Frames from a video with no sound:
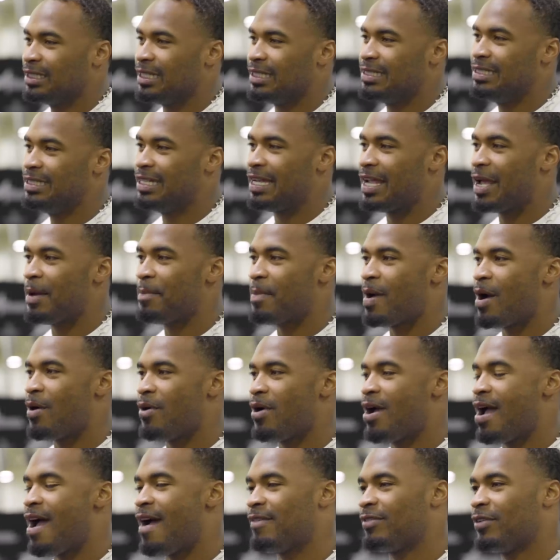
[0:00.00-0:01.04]
The champ I
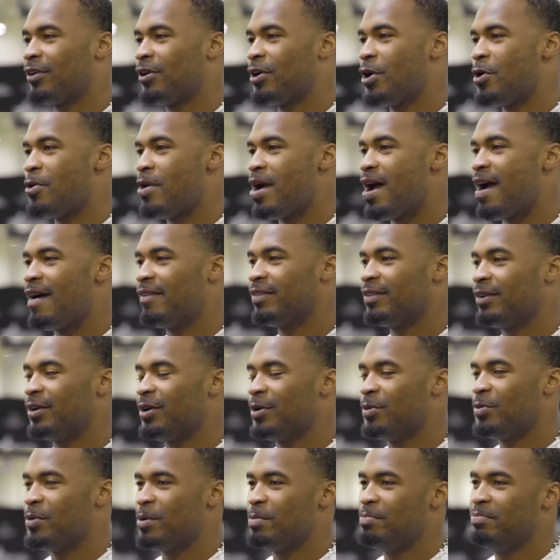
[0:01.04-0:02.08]
would have to go
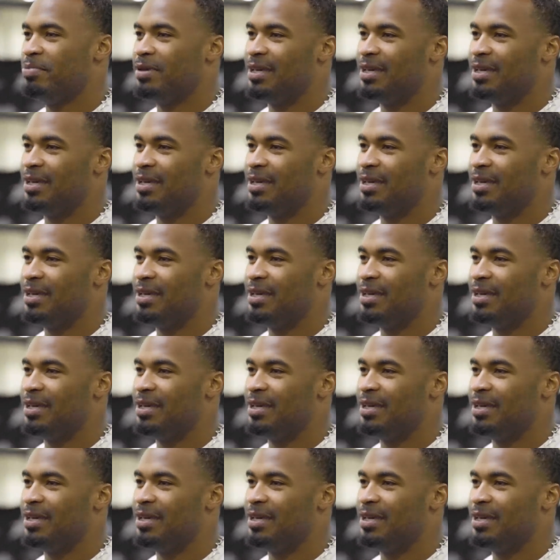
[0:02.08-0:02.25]
after would